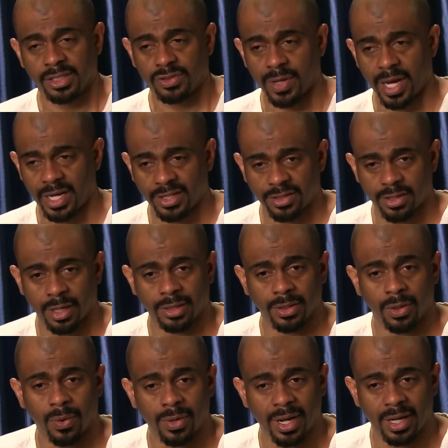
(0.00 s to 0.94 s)
trying to
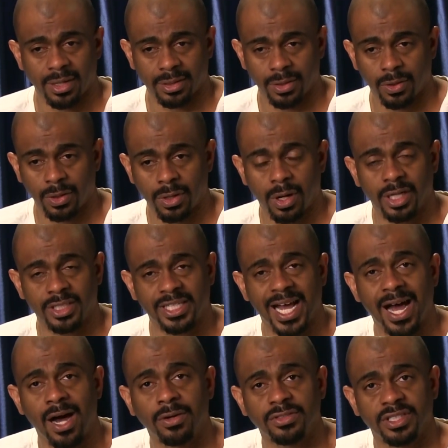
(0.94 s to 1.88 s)
start low cost
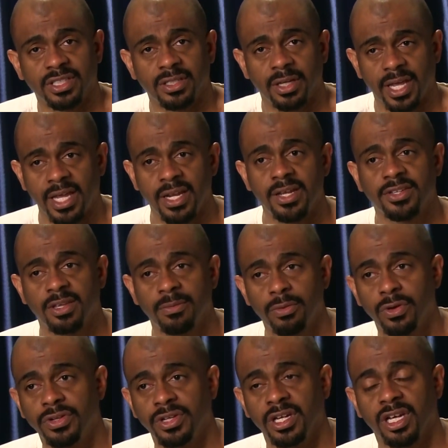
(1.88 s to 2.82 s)
housing in his
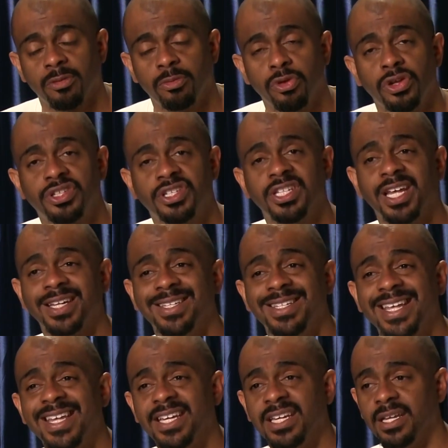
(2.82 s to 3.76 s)
community, a community that
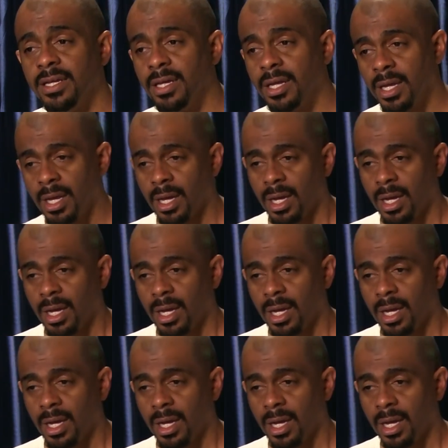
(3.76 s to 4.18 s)
needed it.